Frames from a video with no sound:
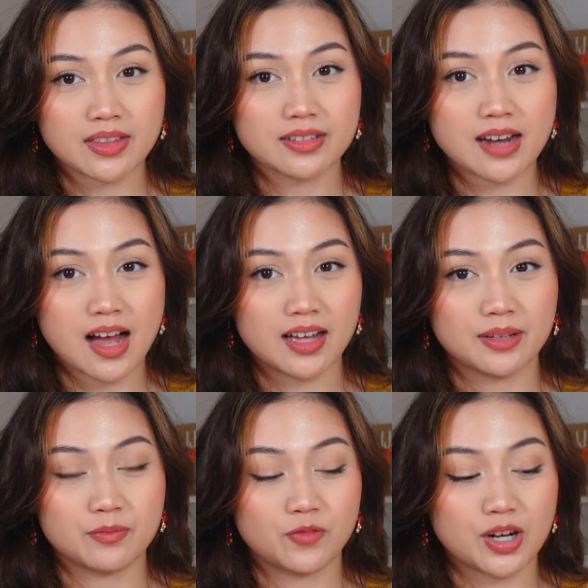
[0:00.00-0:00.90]
the
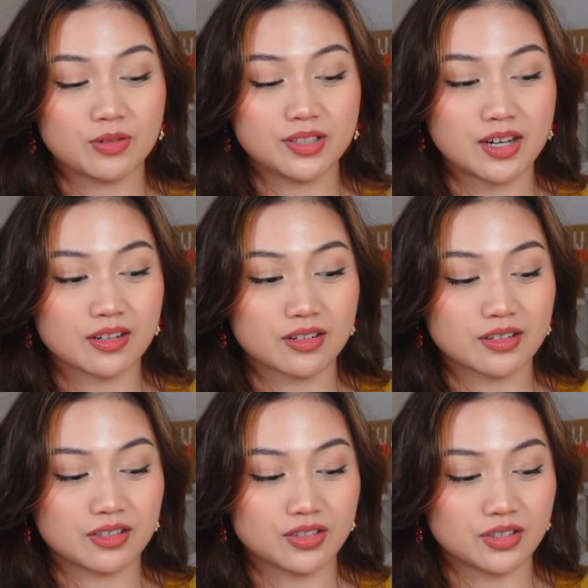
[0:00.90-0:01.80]
time when I was
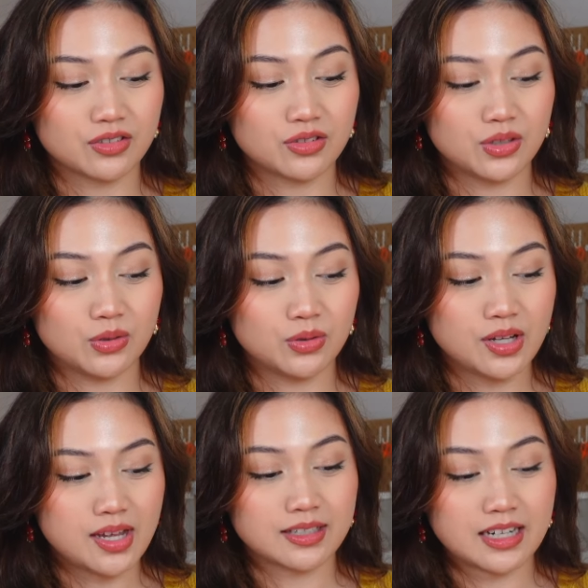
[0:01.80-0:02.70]
younger just to
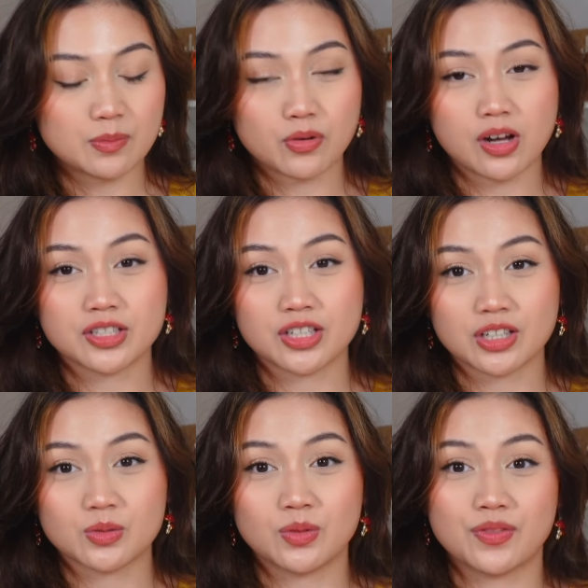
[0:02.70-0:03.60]
knit
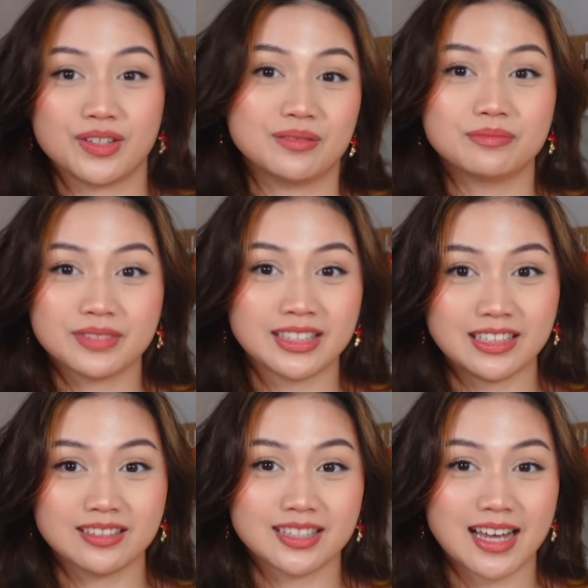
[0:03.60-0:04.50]
projects with the
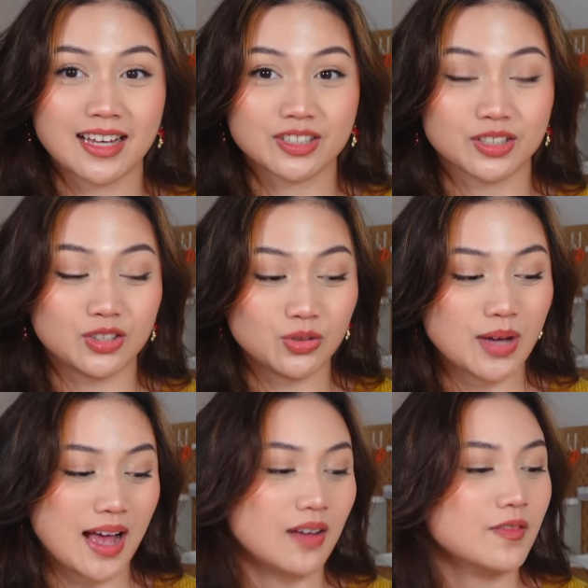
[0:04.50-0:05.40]
needles I actually do
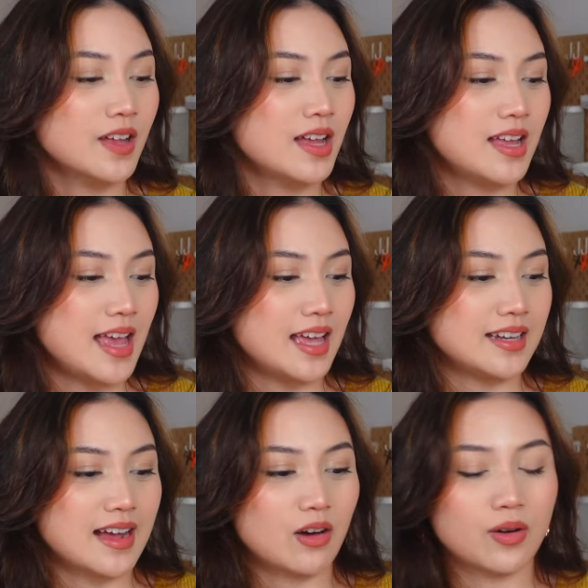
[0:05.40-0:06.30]
have. And
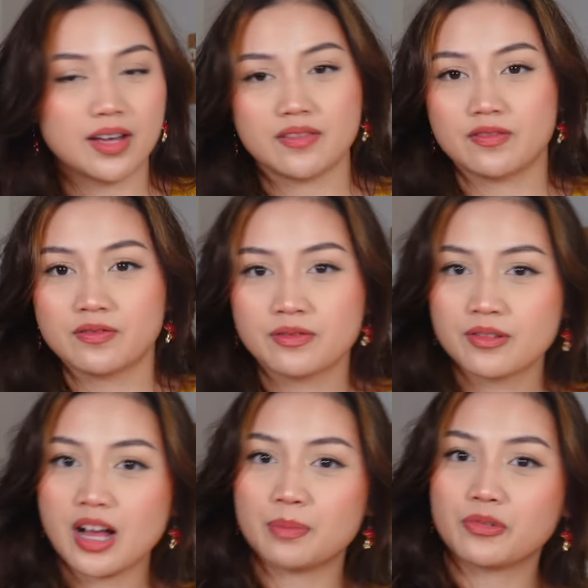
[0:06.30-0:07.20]
now I've
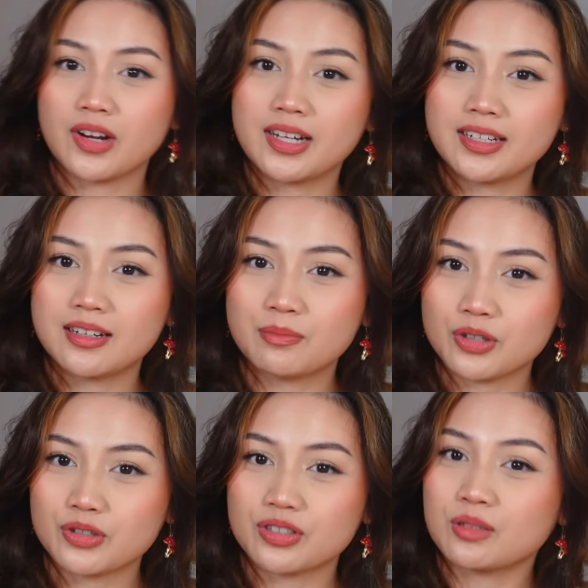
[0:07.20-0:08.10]
upgraded and
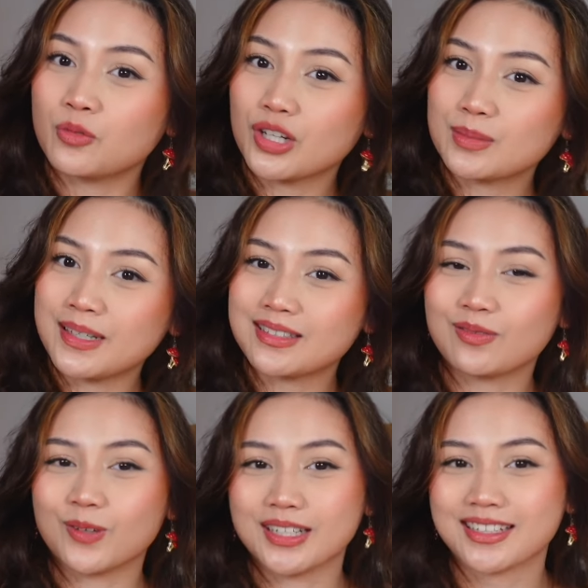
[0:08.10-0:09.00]
purchased a more
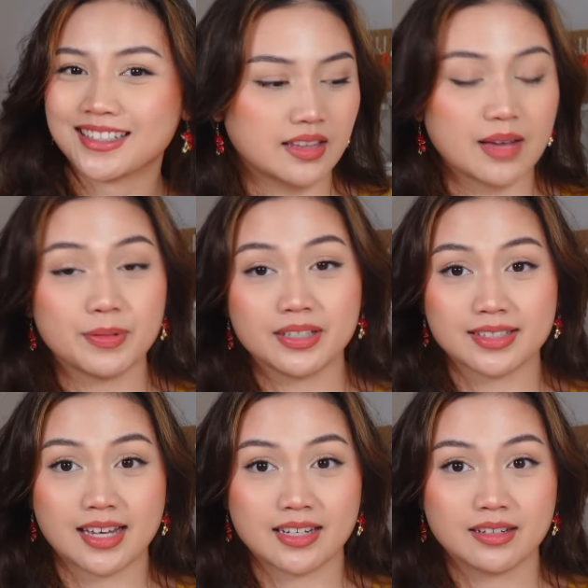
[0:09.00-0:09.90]
expensive one. That being
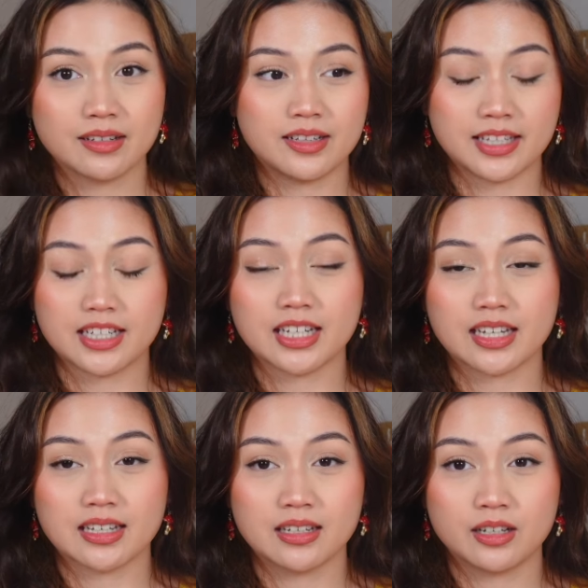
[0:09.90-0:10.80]
said,
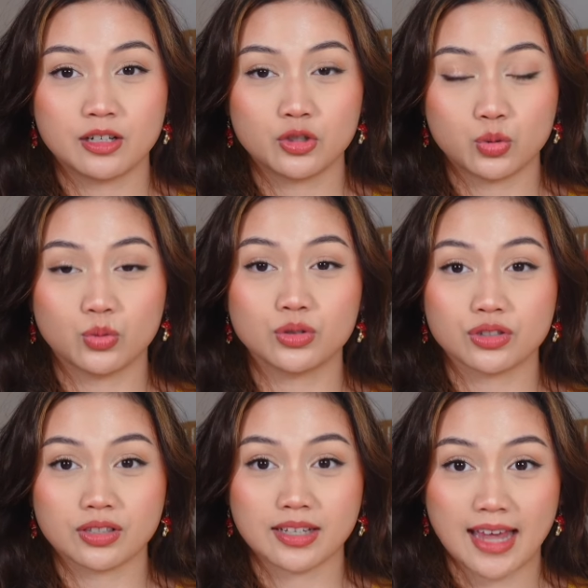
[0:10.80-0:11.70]
knitting
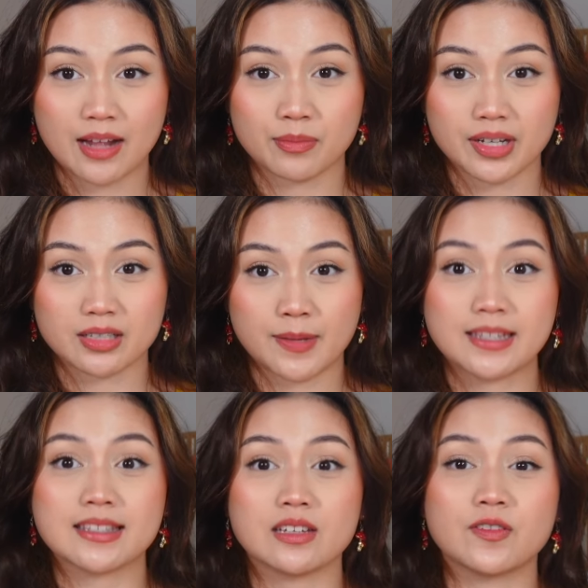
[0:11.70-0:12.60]
tools can be
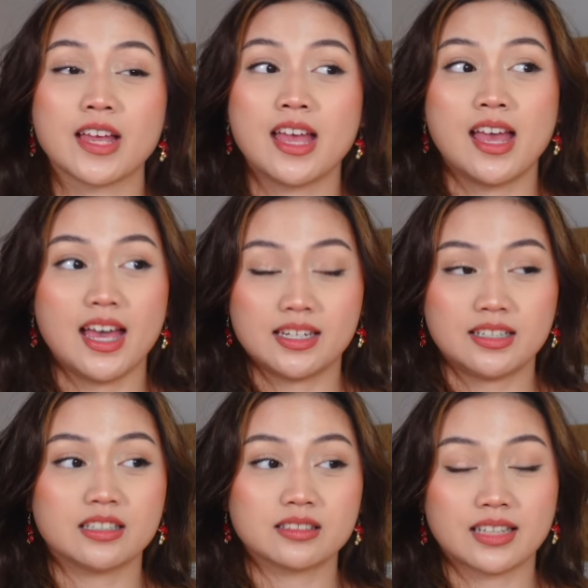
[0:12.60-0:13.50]
expensive, and
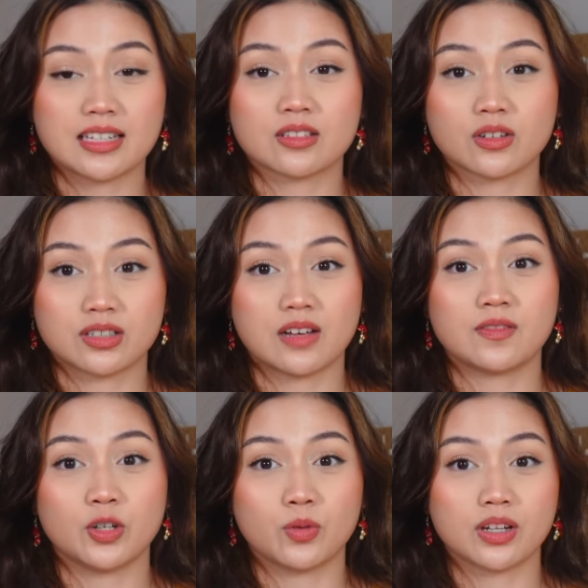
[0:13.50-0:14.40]
needle sets are
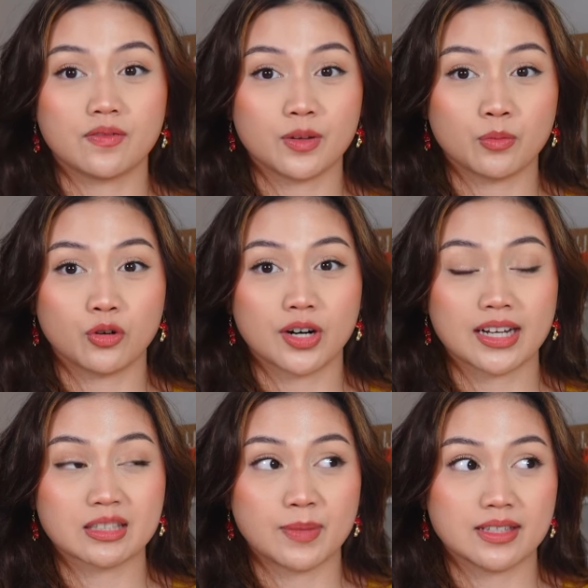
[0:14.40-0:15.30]
definitely one of the more
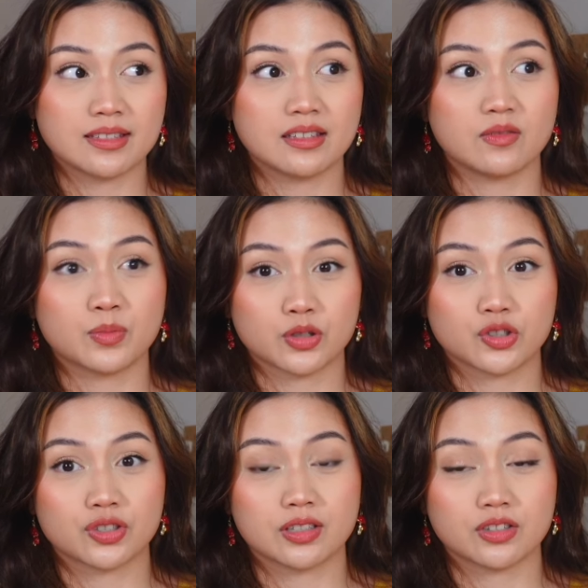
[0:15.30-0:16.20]
expensive
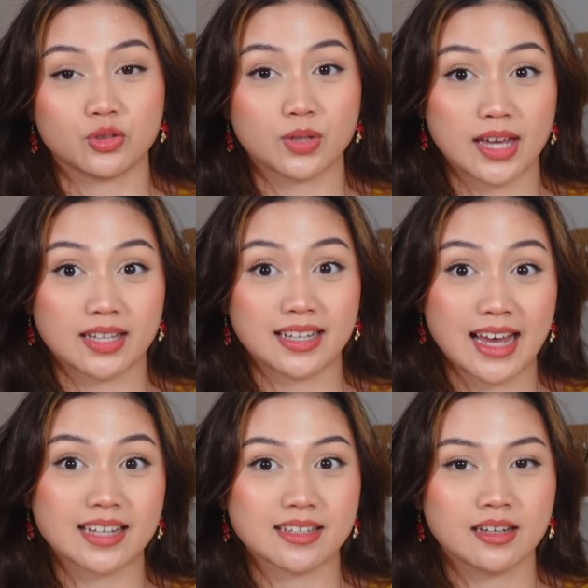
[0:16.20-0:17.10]
purchases you can
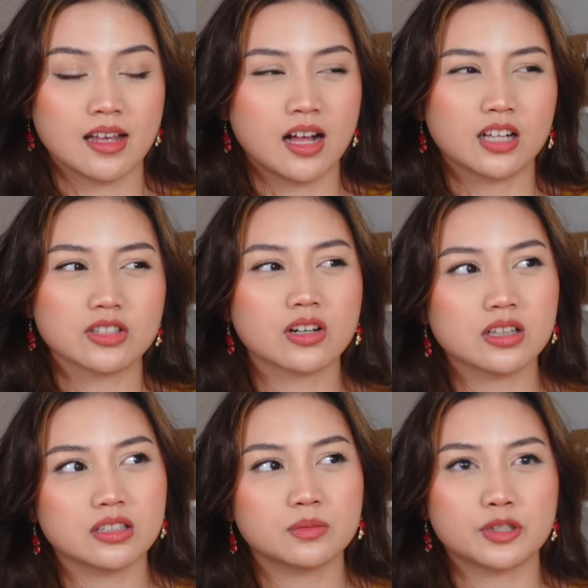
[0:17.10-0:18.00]
get. I'll talk a
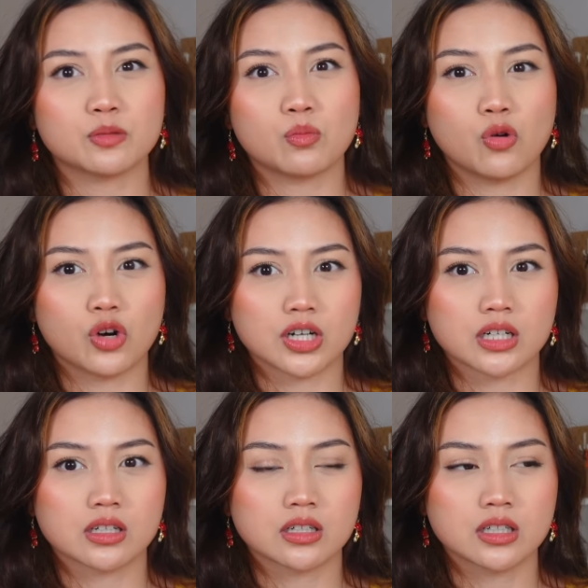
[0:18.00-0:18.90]
little bit
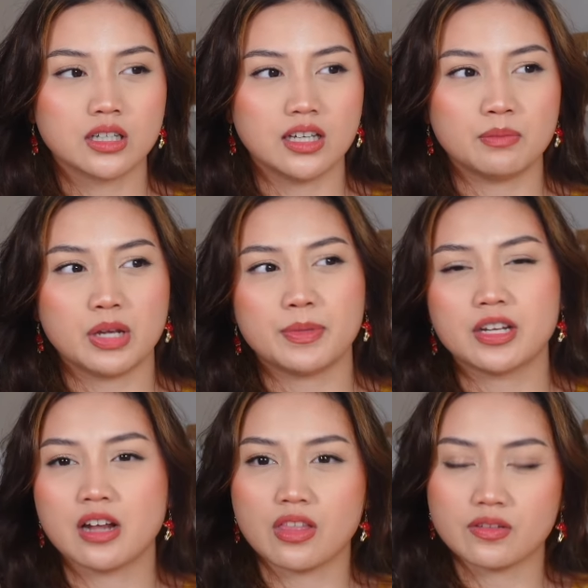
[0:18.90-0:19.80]
more in maybe
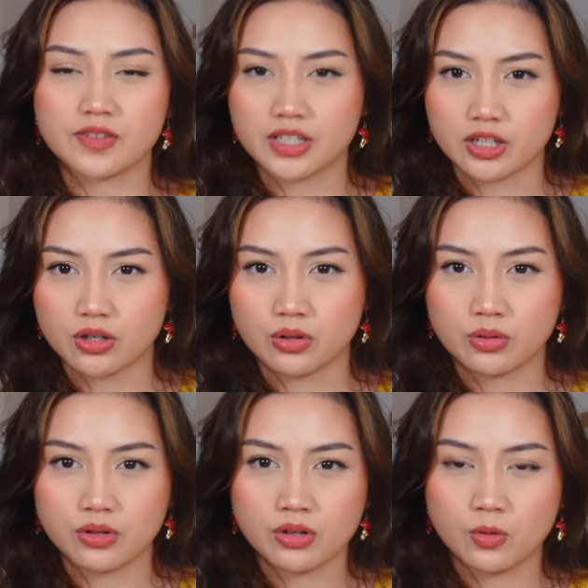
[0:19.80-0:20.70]
another video
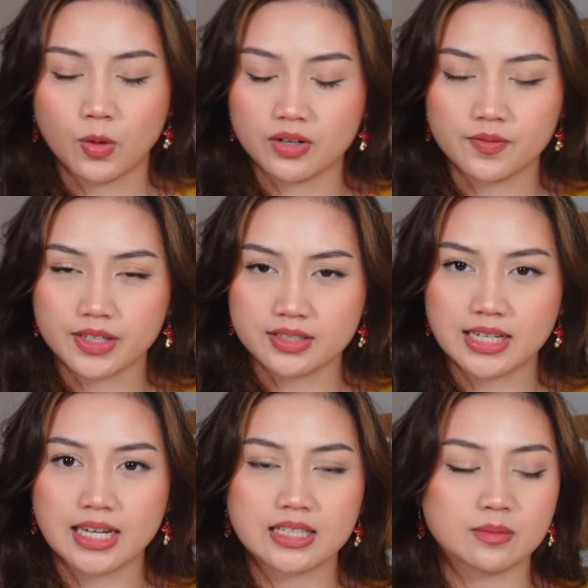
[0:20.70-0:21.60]
one of these
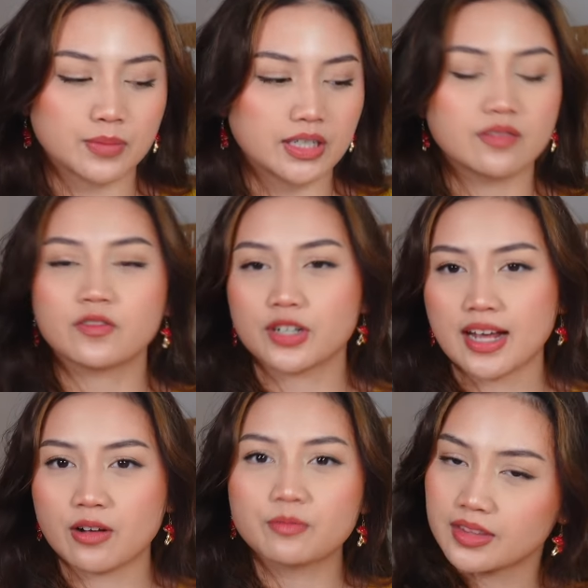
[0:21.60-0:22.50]
days, but for
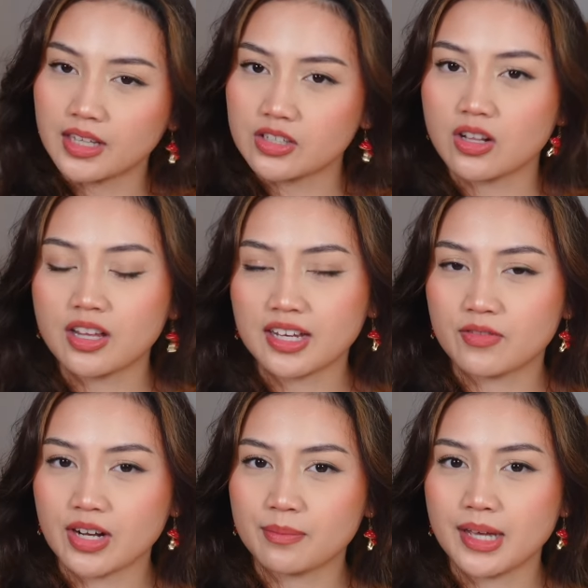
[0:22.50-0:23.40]
now, that's all I can
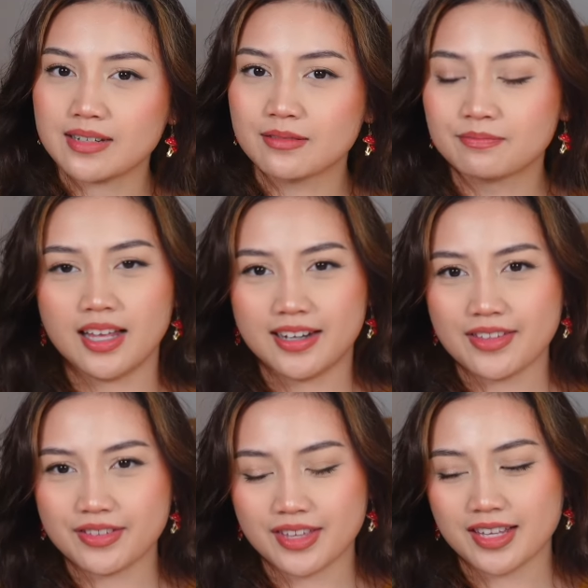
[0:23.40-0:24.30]
recommend.
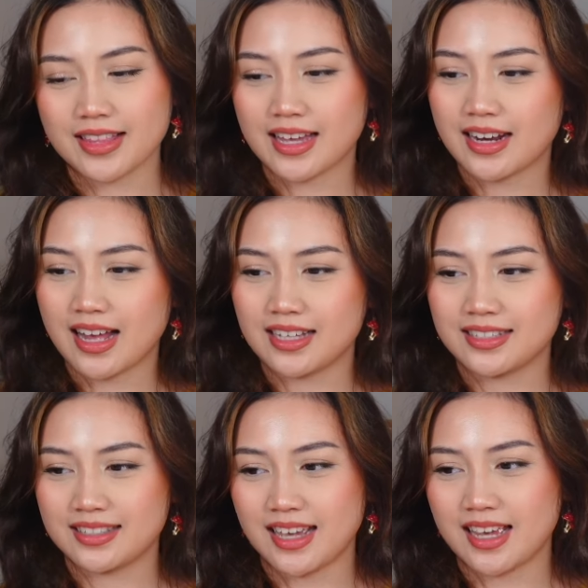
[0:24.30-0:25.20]
Another thing that I
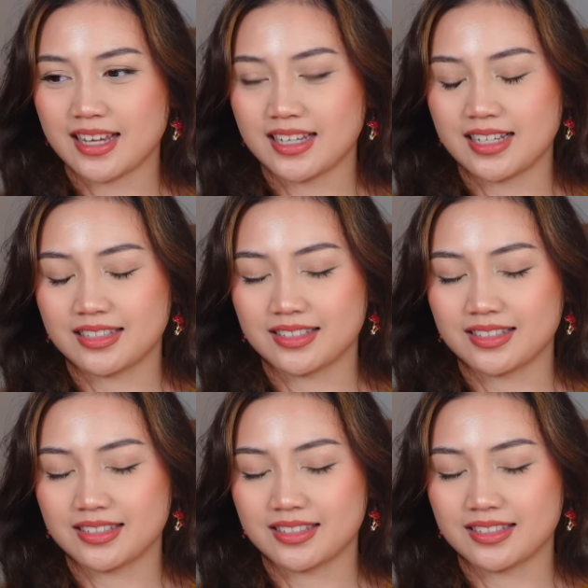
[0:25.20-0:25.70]
say is